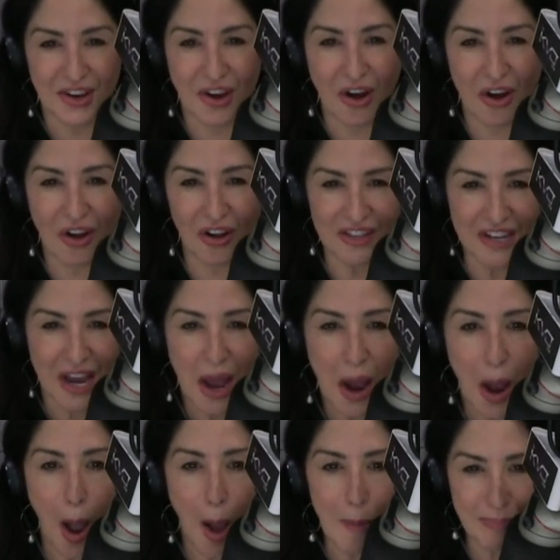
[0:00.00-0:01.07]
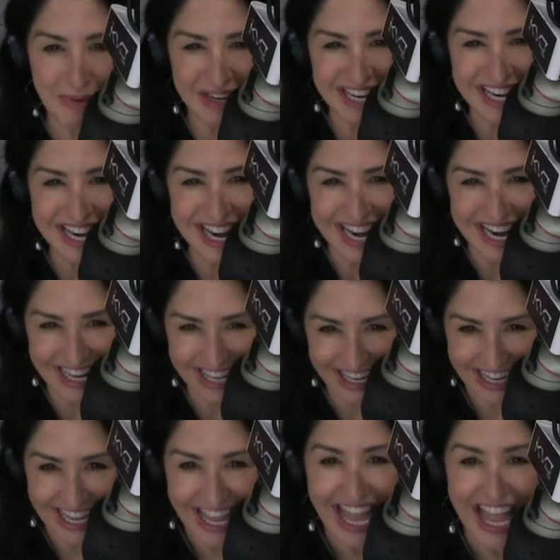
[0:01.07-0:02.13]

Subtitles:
called Upneek.